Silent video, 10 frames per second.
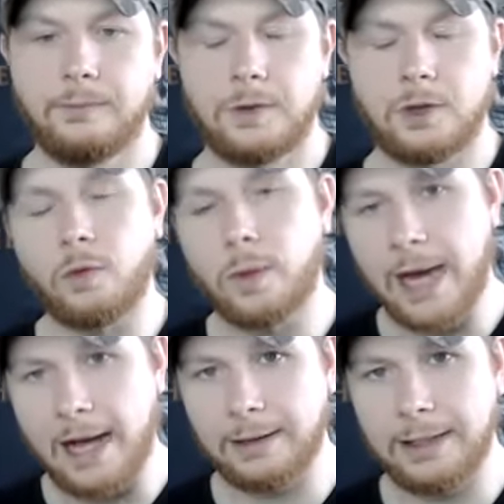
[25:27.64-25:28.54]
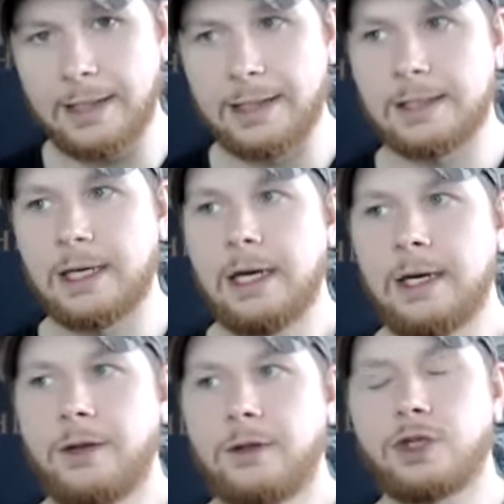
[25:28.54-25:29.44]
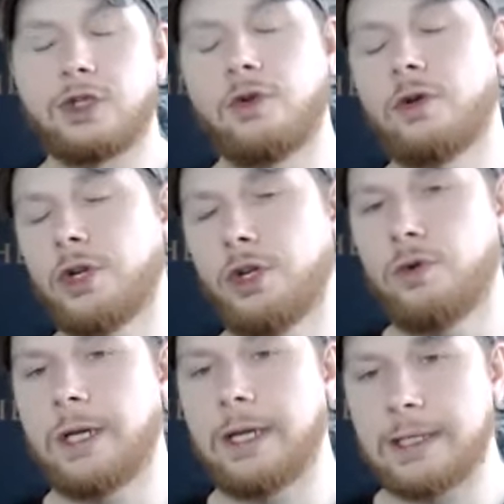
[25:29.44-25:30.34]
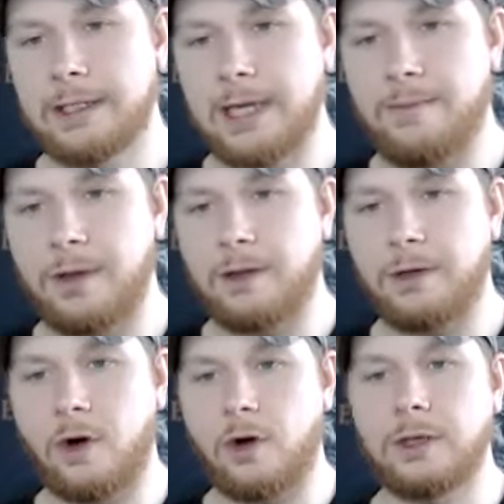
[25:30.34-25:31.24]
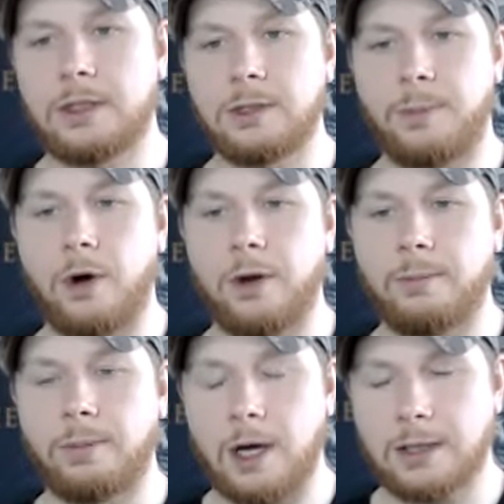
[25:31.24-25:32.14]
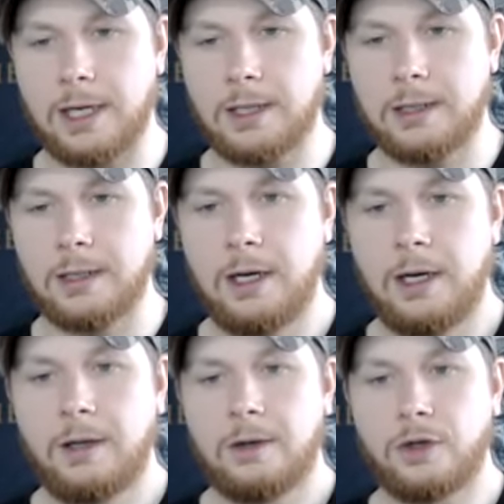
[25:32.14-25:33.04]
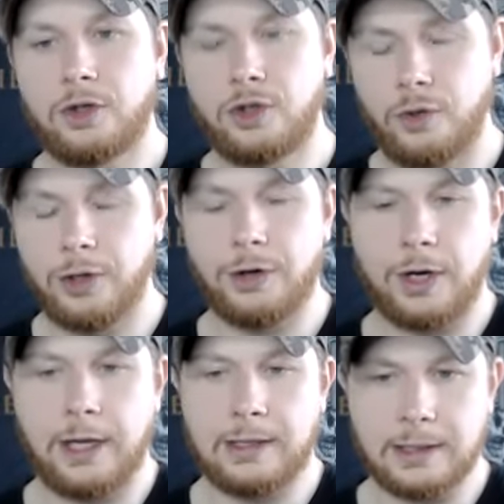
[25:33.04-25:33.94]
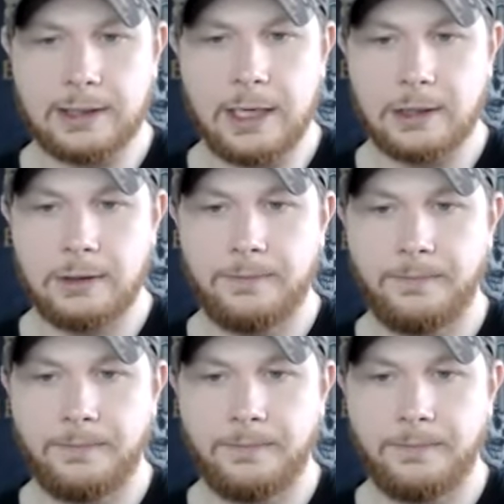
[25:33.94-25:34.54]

So the reality is the sooner you can accept that the darkness is part of the process, the sooner you're going to hit success.